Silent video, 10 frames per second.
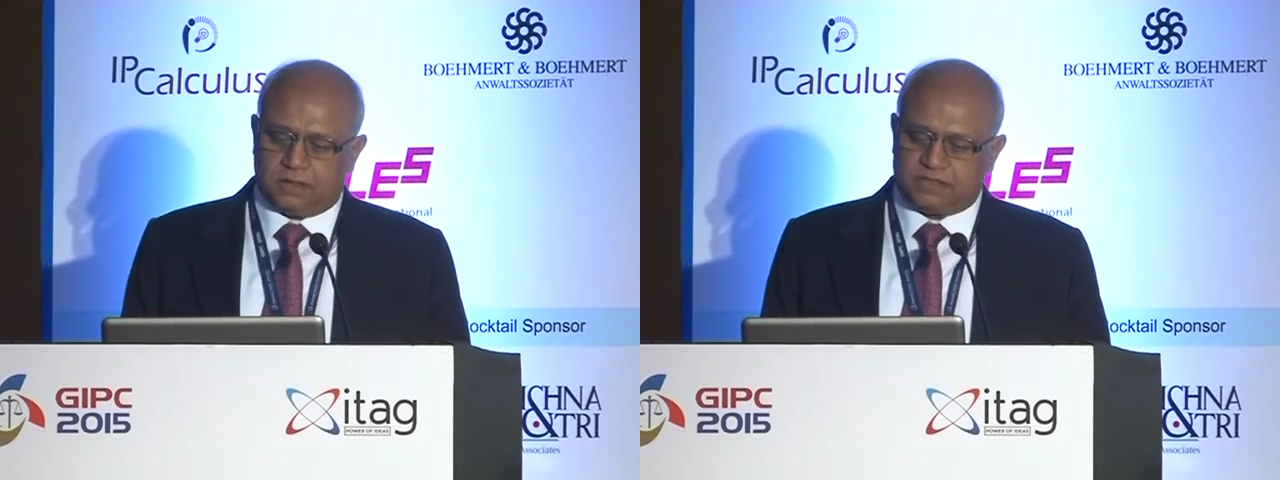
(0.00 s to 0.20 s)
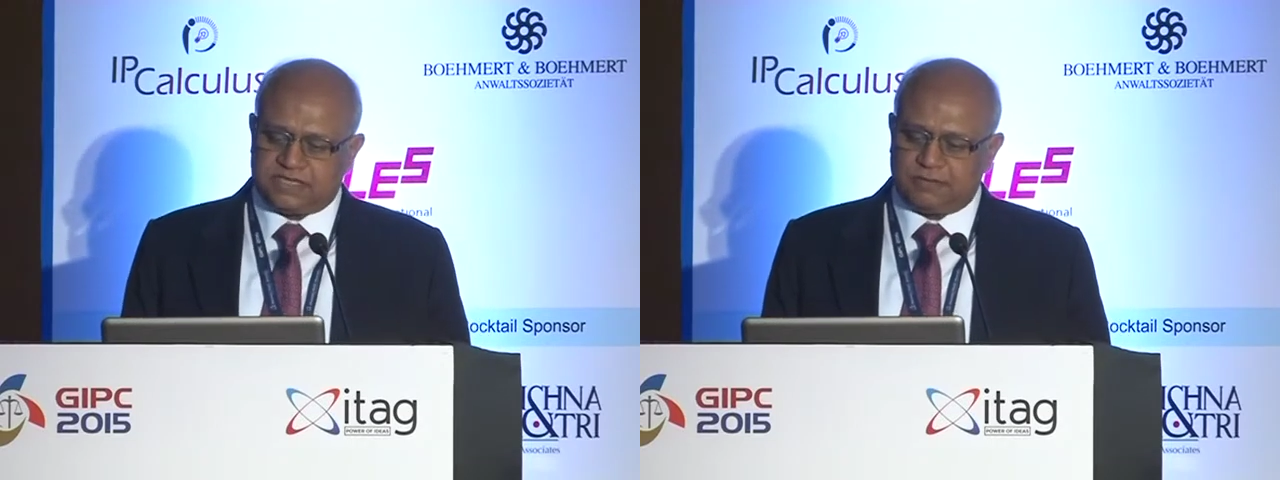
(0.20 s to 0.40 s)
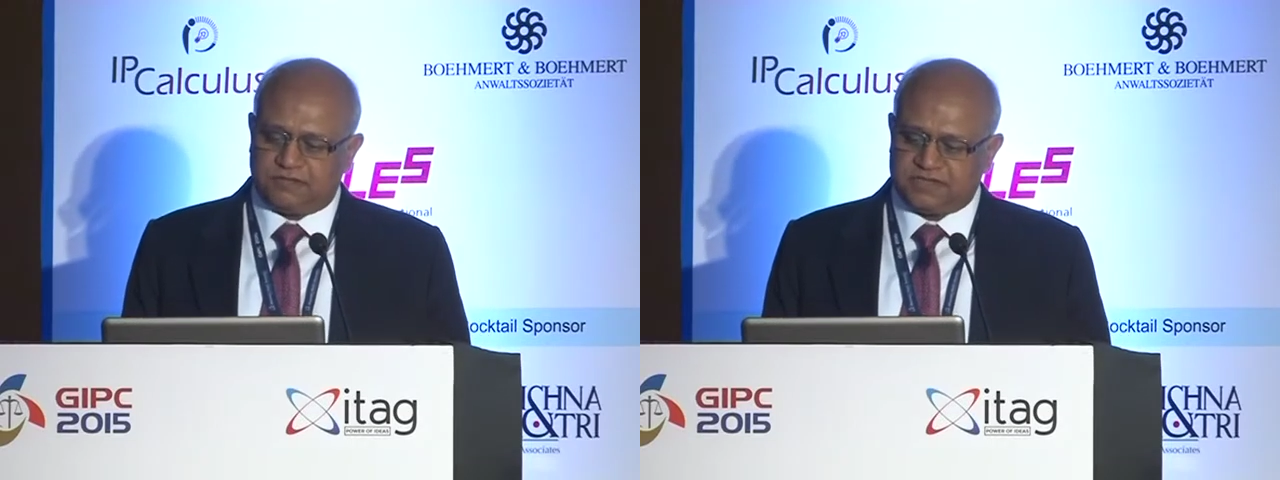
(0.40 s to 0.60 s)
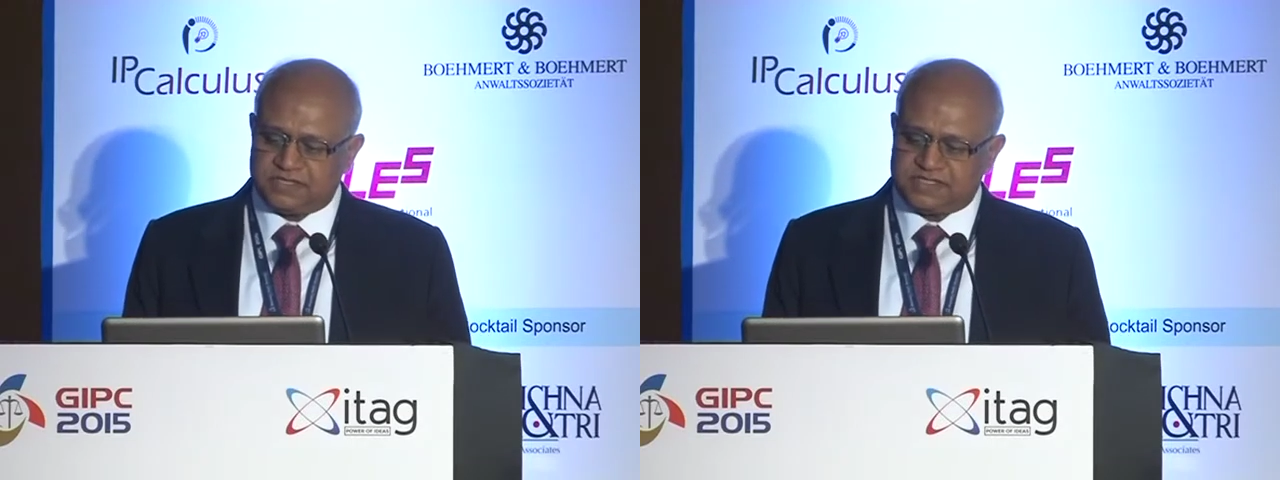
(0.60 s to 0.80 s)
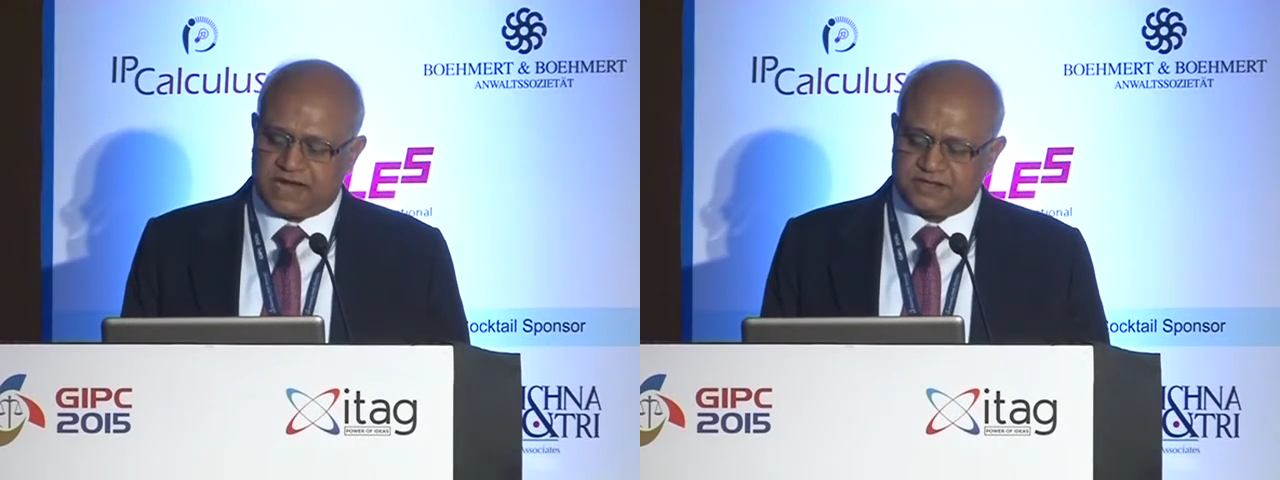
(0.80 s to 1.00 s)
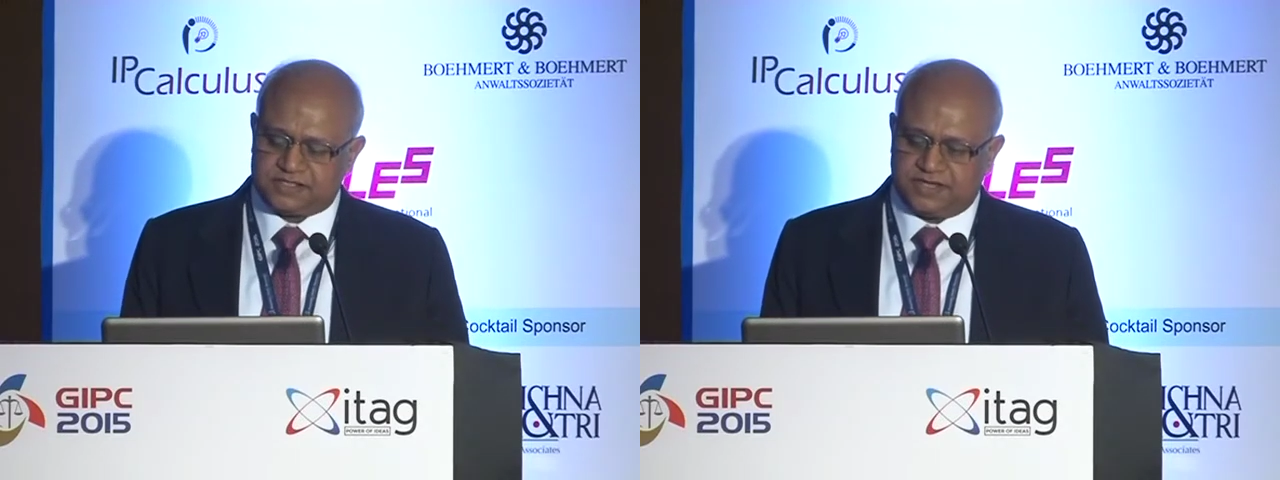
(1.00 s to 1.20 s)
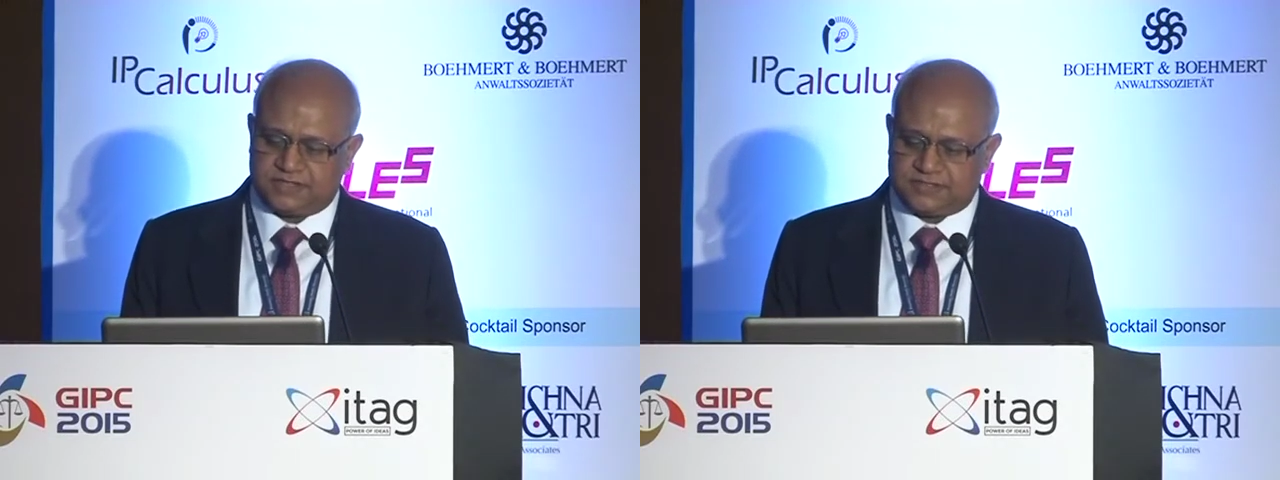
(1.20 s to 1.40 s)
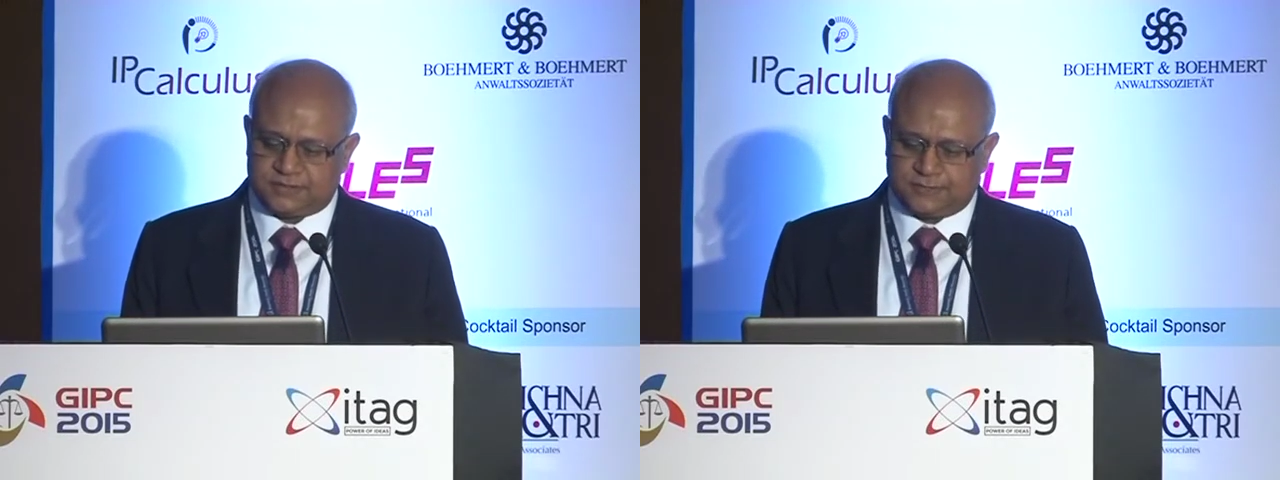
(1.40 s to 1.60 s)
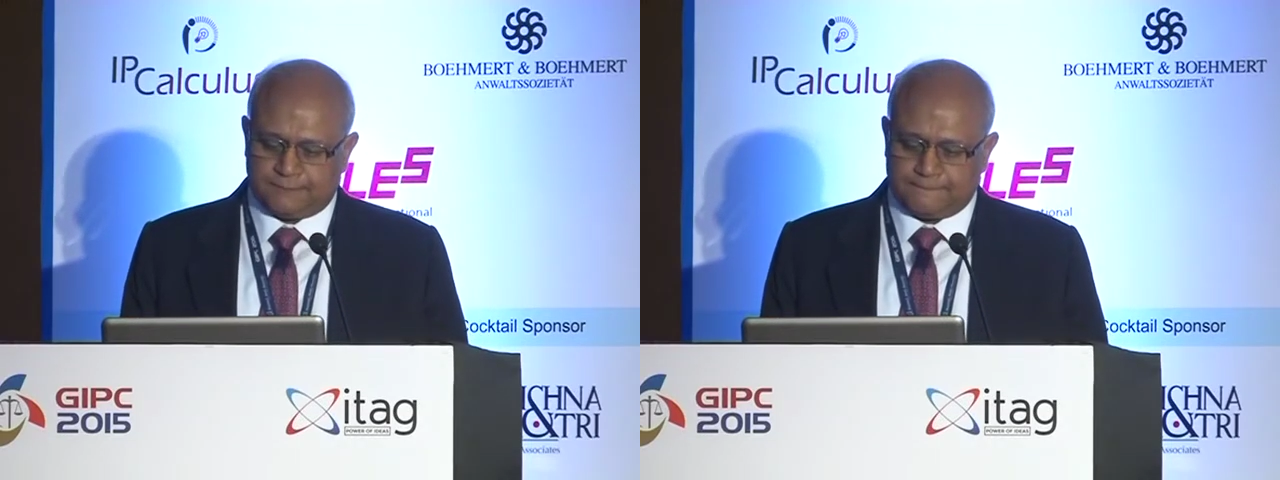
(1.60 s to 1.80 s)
some of the statistics,